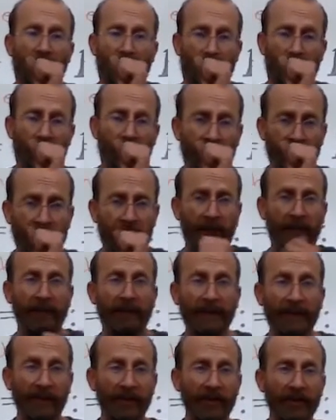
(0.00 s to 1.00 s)

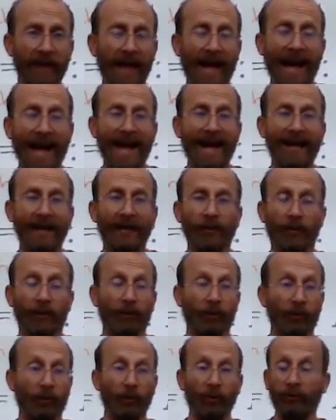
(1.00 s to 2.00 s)
It doesn't add or
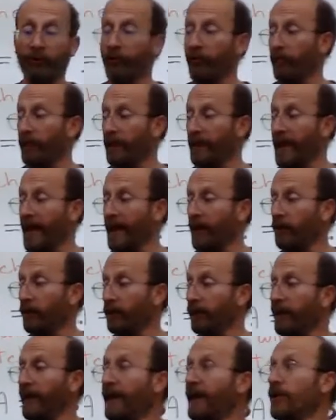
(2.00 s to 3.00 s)
improve the mechanical
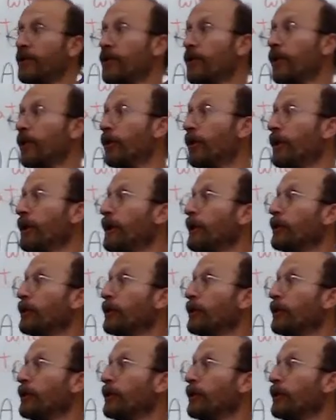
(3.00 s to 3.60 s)
advantage at all.